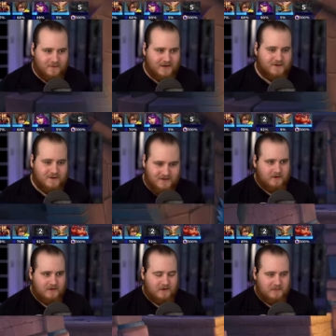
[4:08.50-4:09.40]
why not
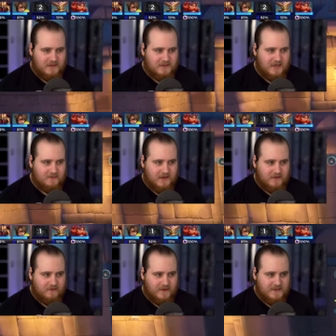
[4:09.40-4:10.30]
you know helping this damper get
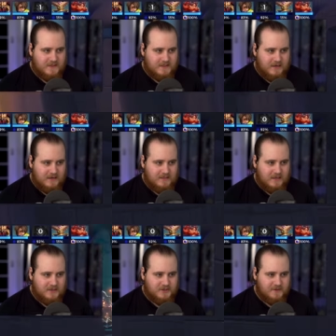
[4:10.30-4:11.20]
a crazy start he's
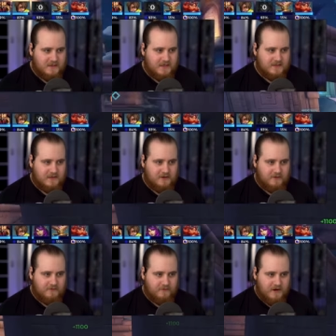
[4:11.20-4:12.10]
getting jumped here there's a
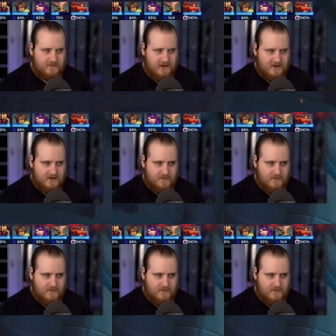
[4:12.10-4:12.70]
Q for him hello